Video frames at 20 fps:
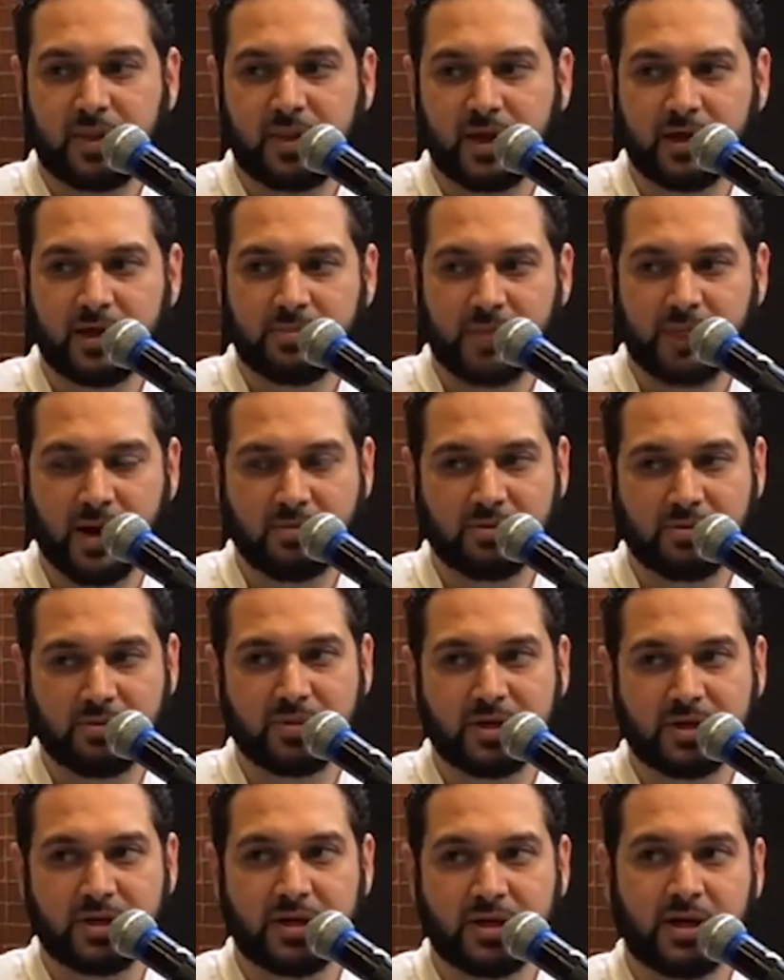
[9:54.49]
He
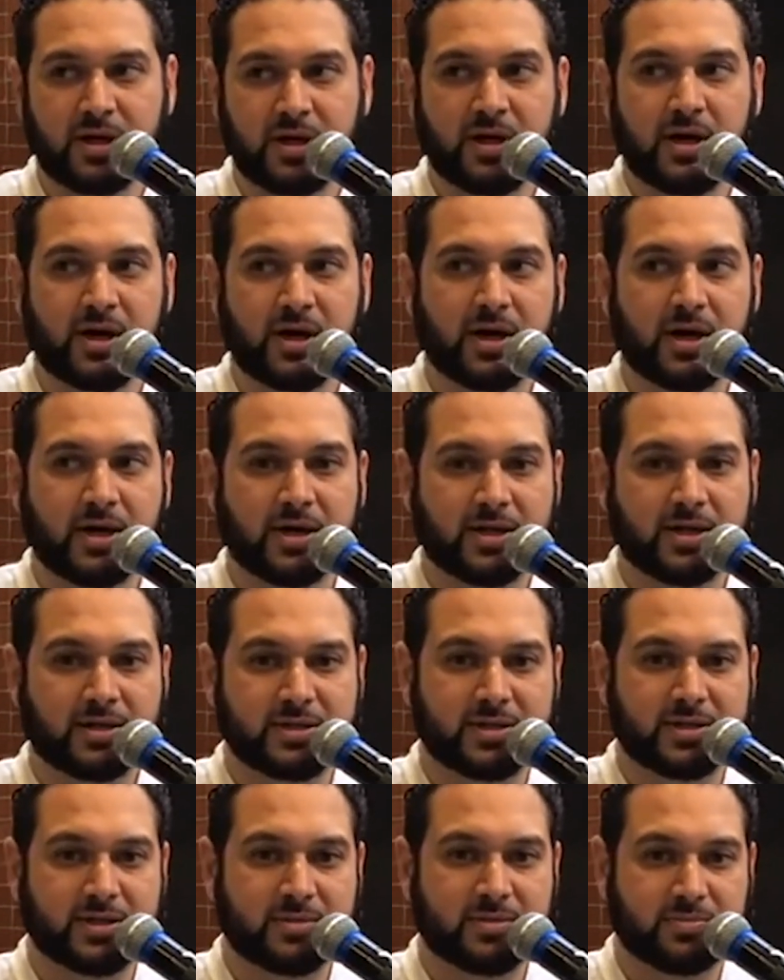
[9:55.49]
probably
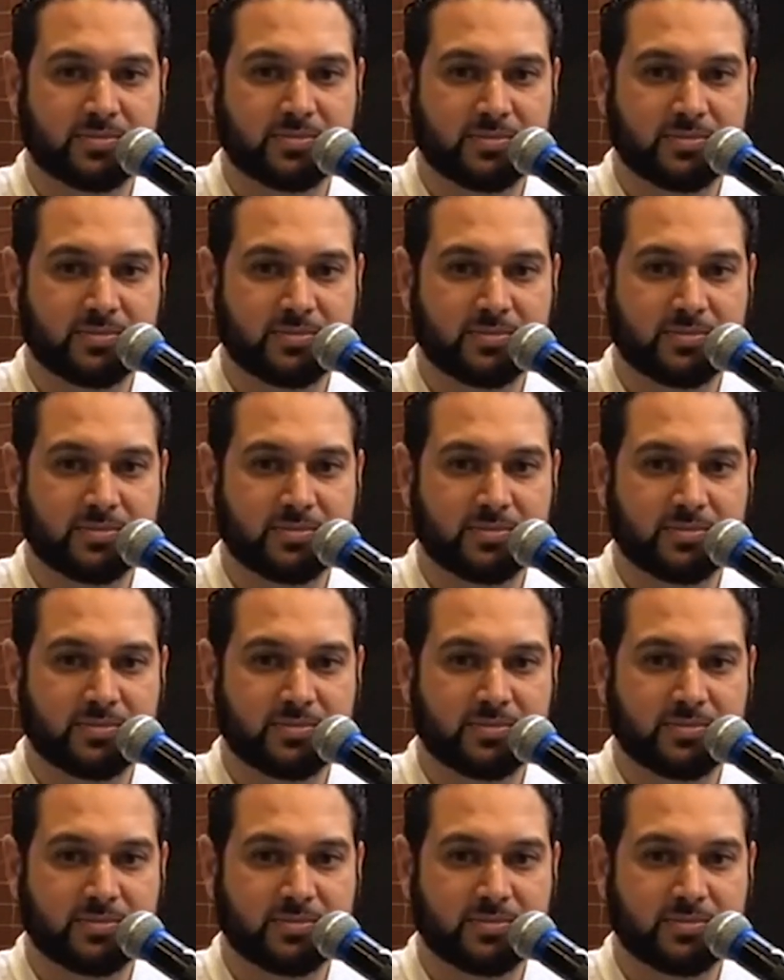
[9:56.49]
did